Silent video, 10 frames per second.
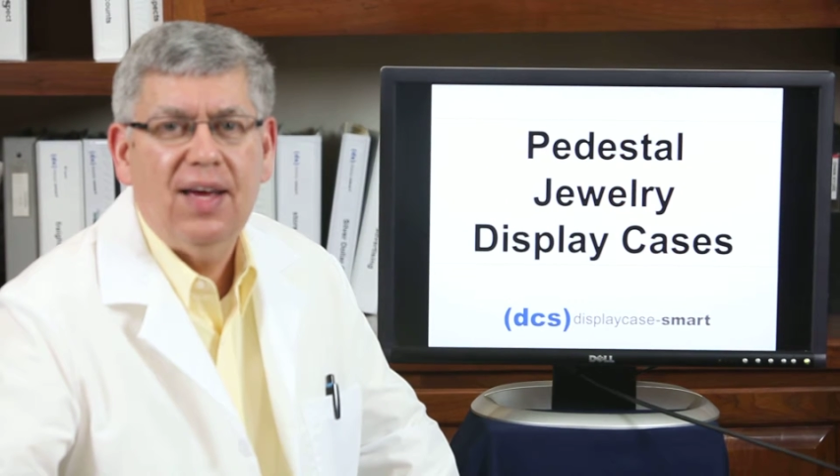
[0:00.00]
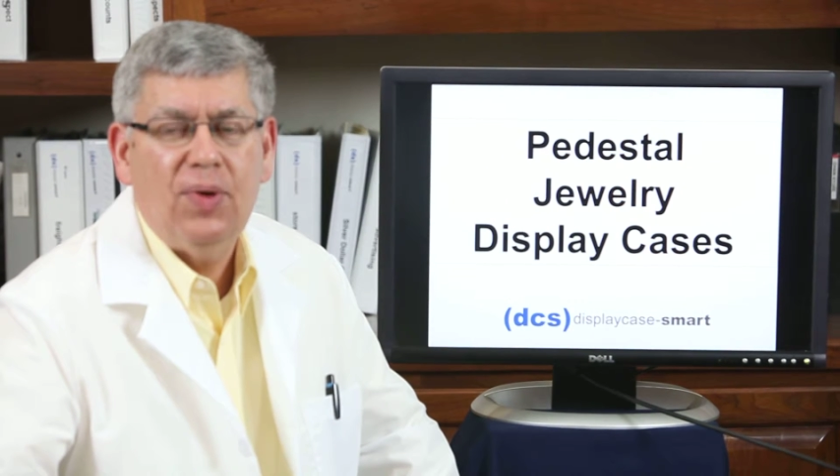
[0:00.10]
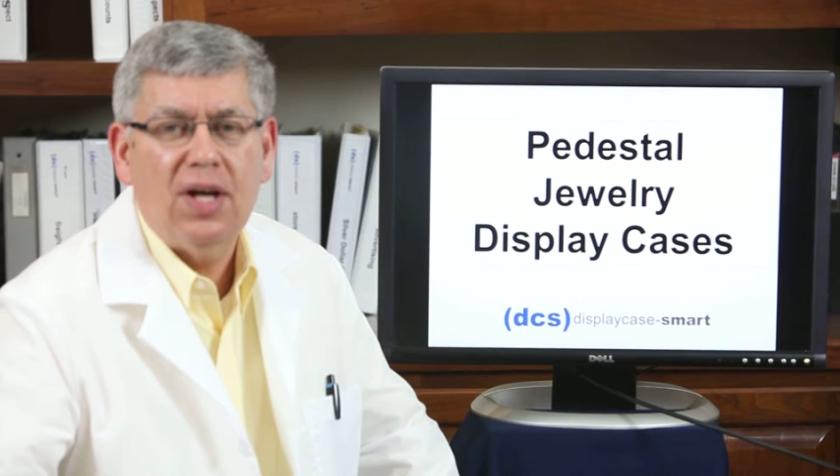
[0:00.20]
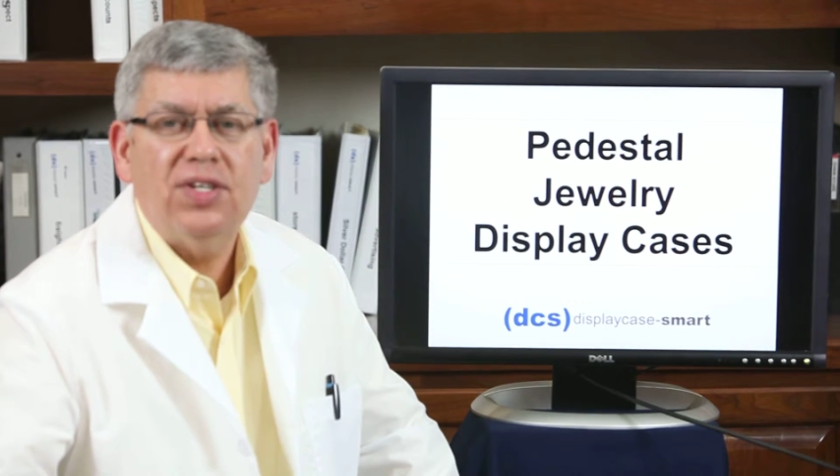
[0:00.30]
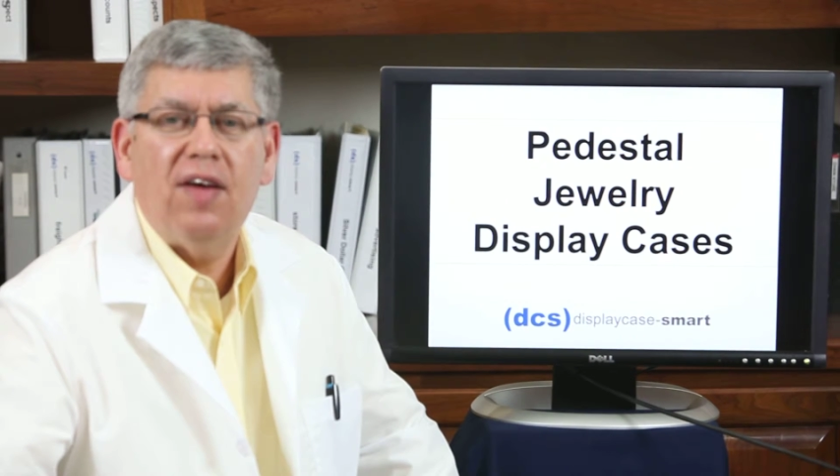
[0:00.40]

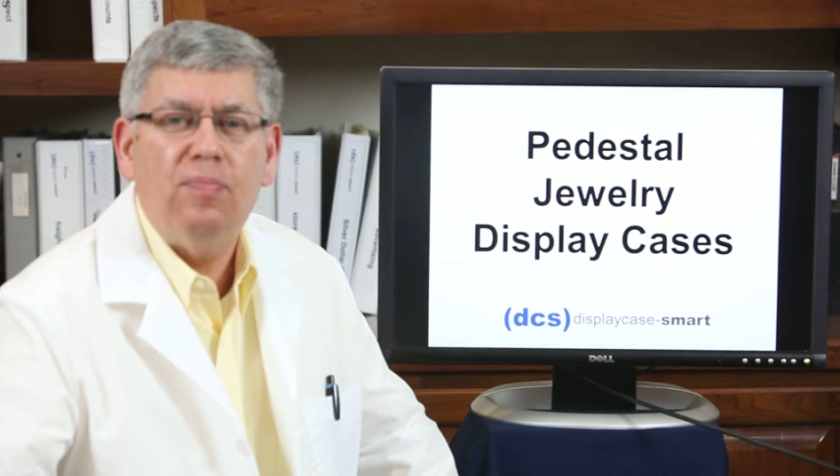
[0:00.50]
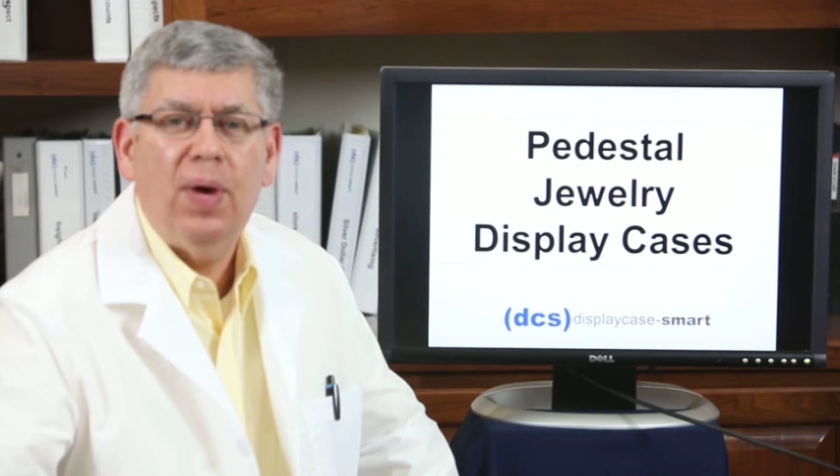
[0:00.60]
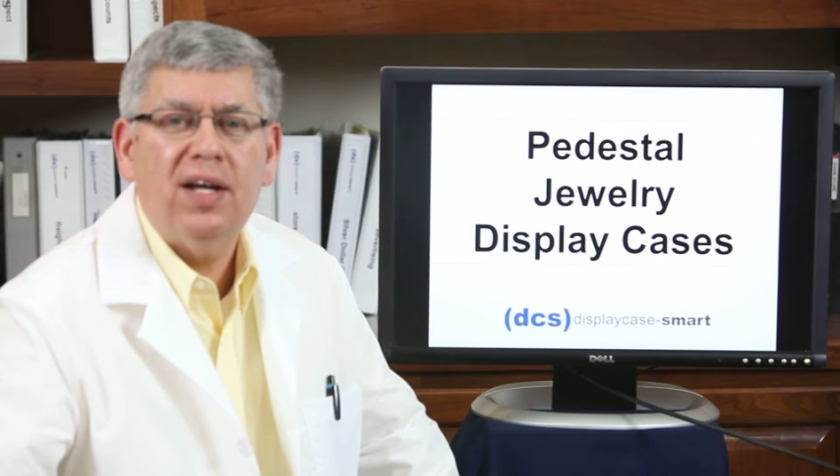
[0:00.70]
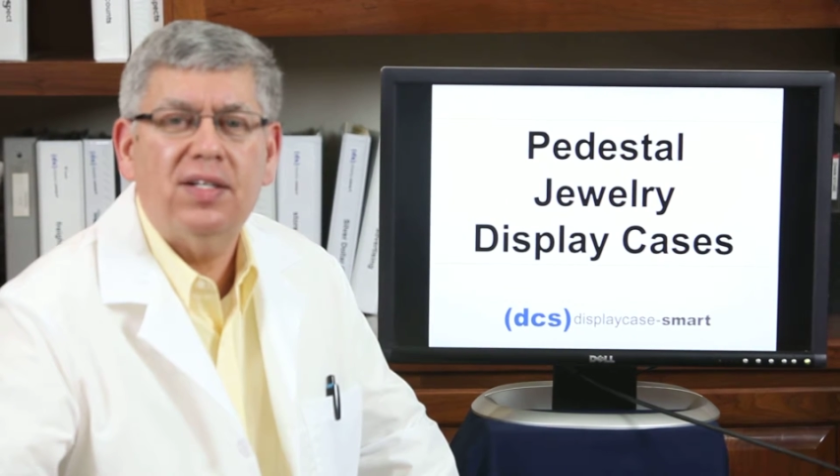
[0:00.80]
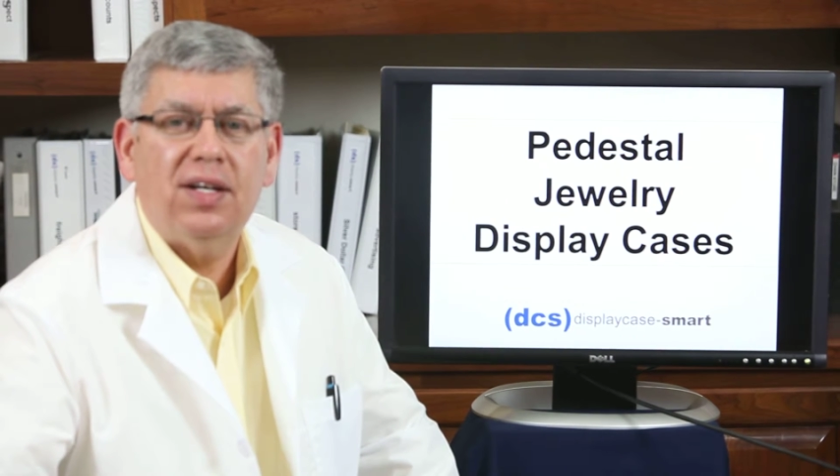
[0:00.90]
We also have
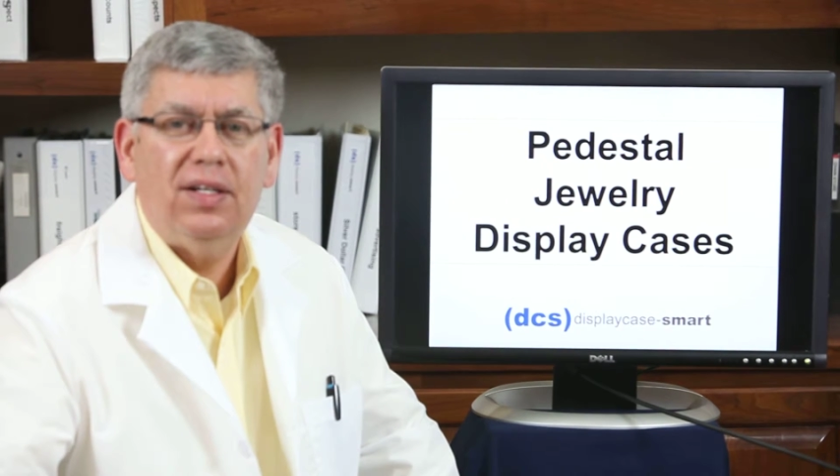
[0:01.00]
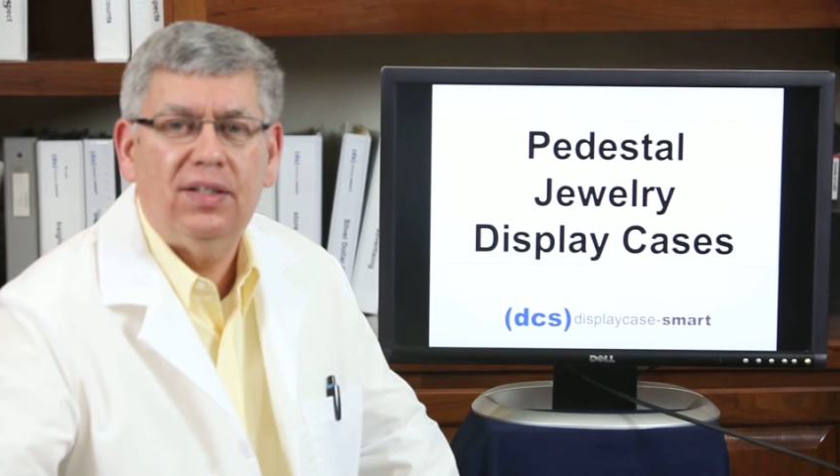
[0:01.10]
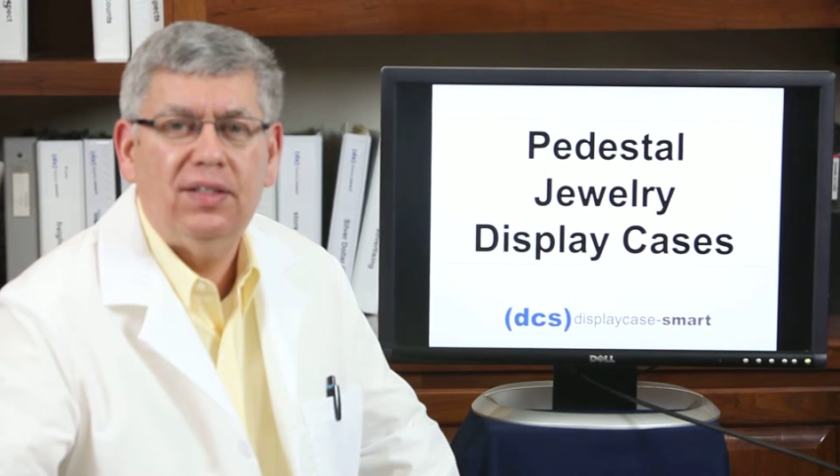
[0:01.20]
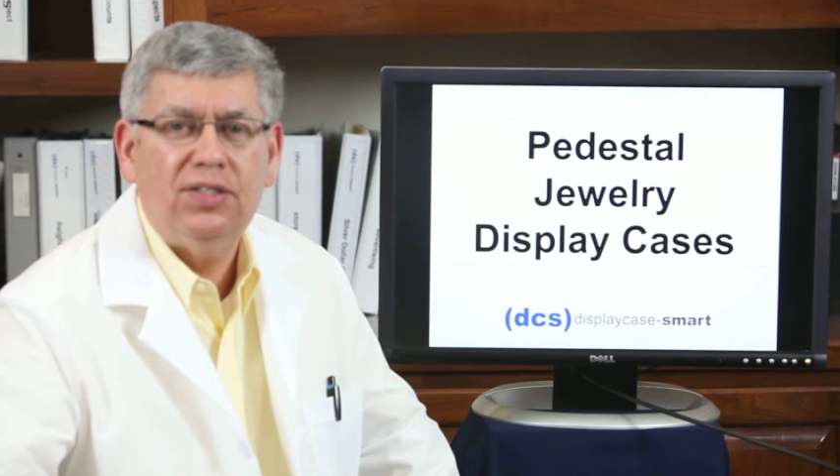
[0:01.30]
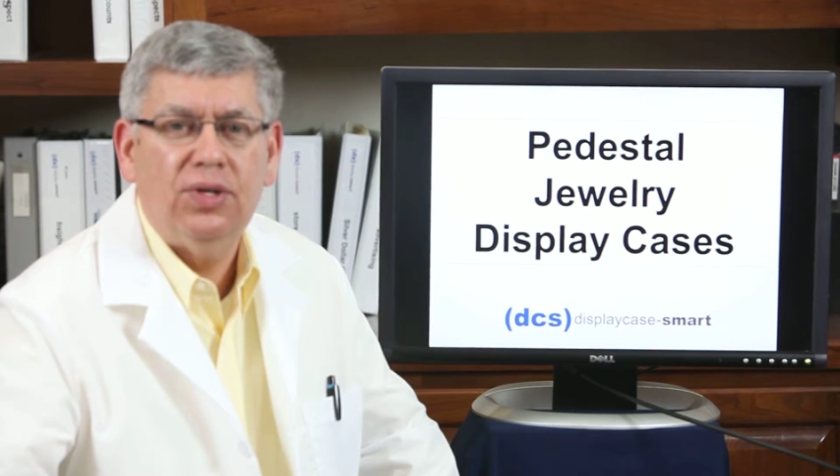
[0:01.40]
pedestal